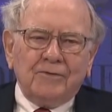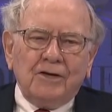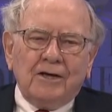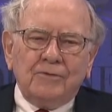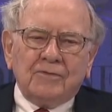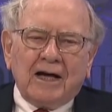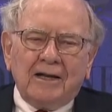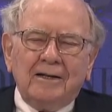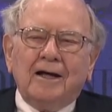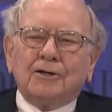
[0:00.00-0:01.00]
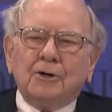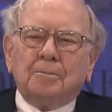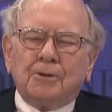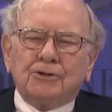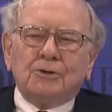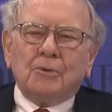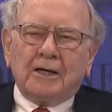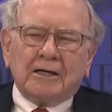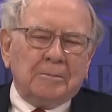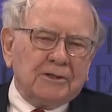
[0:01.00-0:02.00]
If, you, if you've got a good person
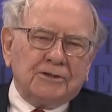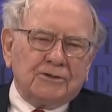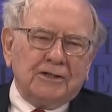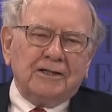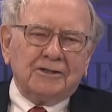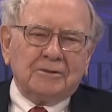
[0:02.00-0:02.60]
running a business and it